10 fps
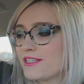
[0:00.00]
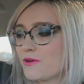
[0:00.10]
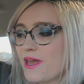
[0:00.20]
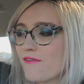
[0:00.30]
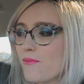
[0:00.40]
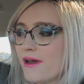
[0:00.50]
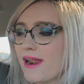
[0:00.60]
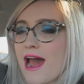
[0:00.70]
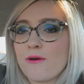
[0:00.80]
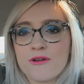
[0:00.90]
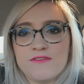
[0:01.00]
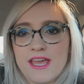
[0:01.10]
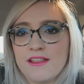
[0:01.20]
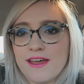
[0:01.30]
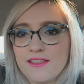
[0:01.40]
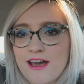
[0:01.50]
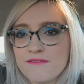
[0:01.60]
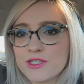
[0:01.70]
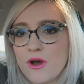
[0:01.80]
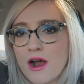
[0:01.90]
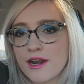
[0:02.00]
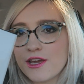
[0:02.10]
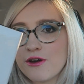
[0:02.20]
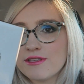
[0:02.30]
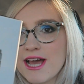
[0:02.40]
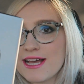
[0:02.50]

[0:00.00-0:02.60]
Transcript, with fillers: All right, so we have about an hour of daylight left, so I'm gonna go